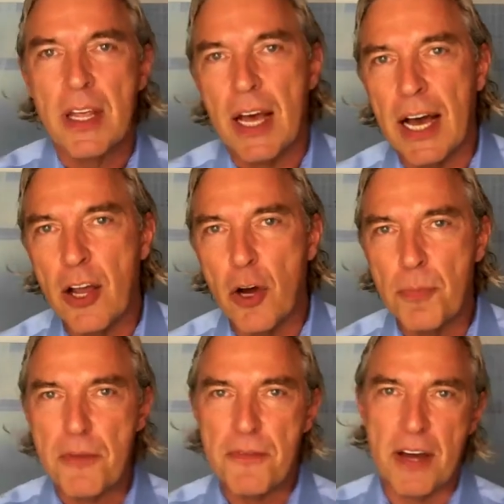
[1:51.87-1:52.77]
I
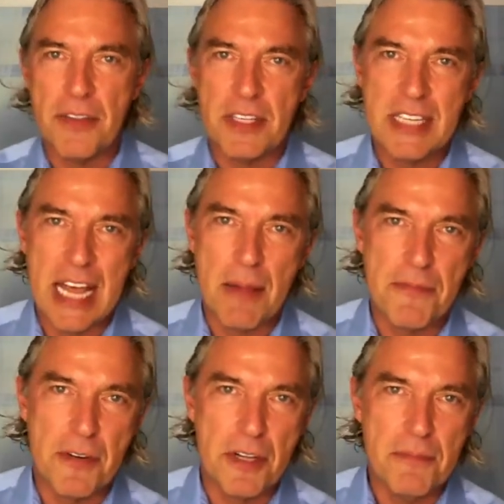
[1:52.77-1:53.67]
hope you found this
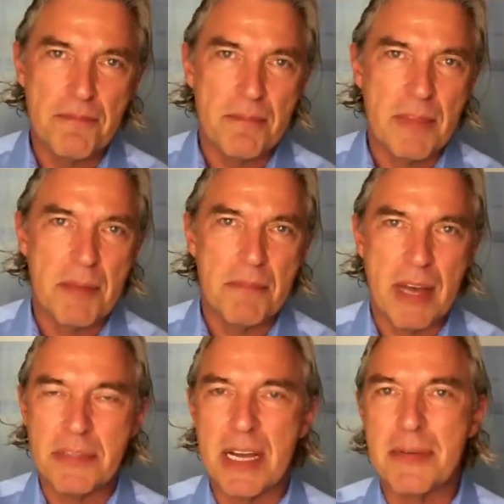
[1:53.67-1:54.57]
helpful.
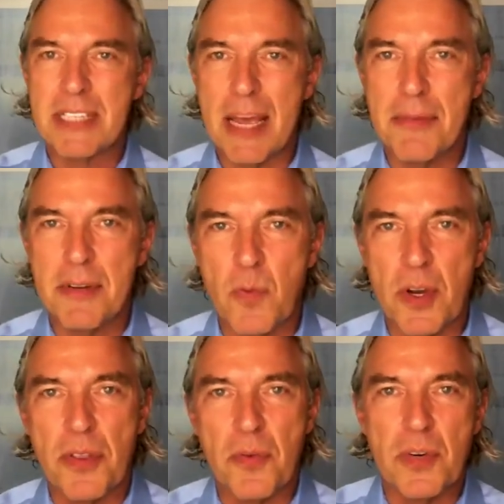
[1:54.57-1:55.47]
I'm Thomas Heimann
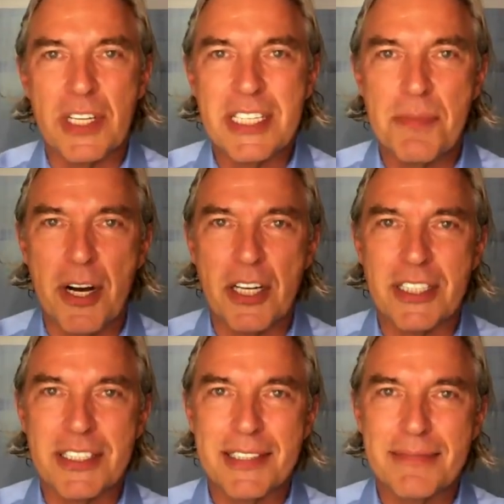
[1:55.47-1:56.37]
with Realty
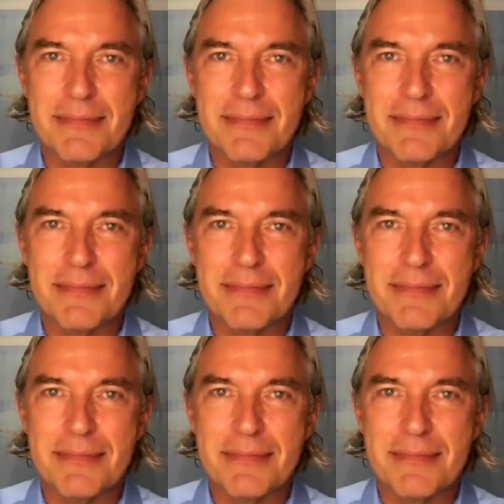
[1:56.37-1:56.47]
Partners.